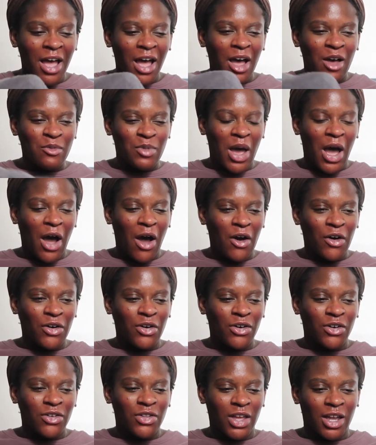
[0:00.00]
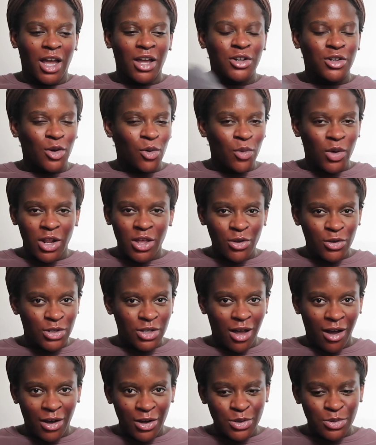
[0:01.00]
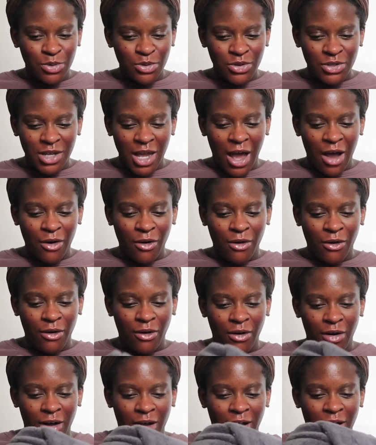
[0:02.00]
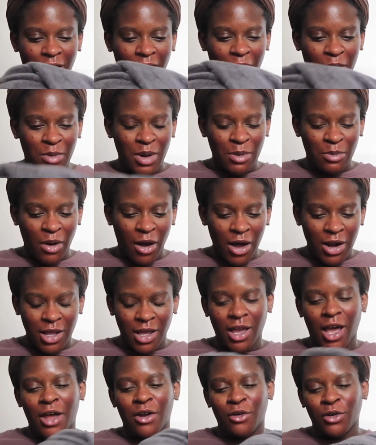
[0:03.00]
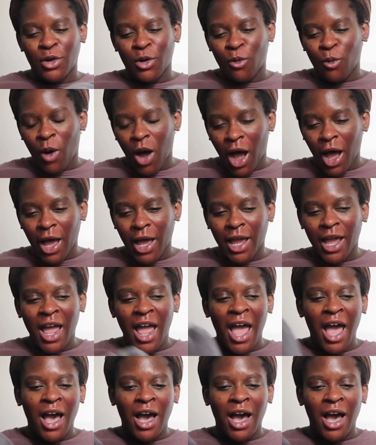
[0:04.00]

about, like, I don't want to use a hospital towel on my body. I don't know why.